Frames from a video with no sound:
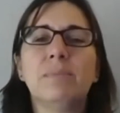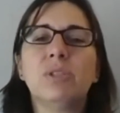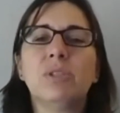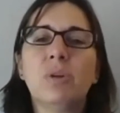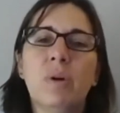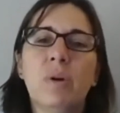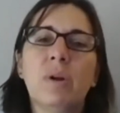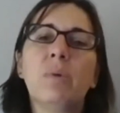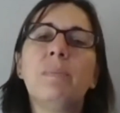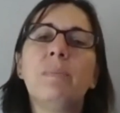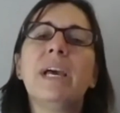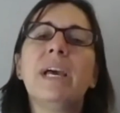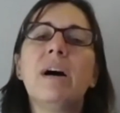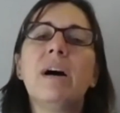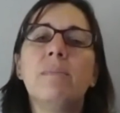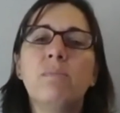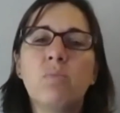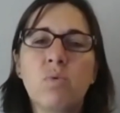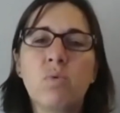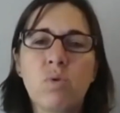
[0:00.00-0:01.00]
So it'll
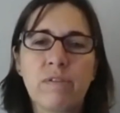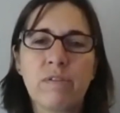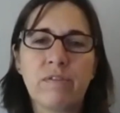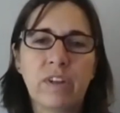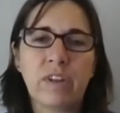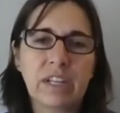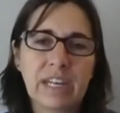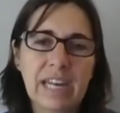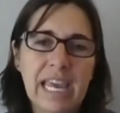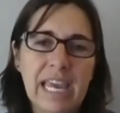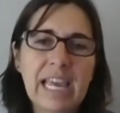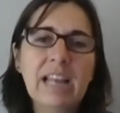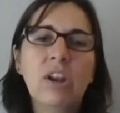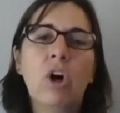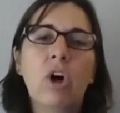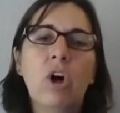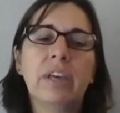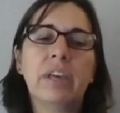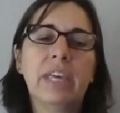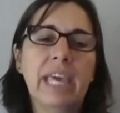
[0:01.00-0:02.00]
become more of an
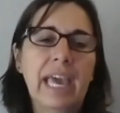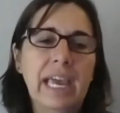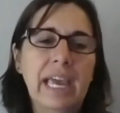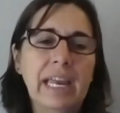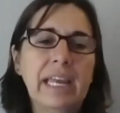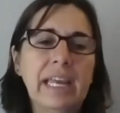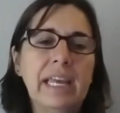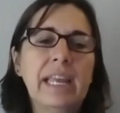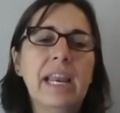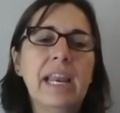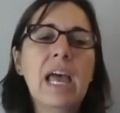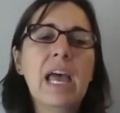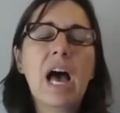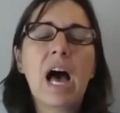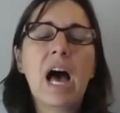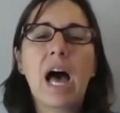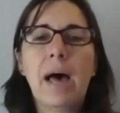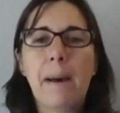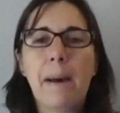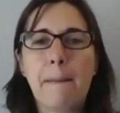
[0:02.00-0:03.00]
elongated
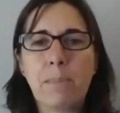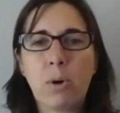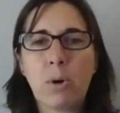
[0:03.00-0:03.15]
uh,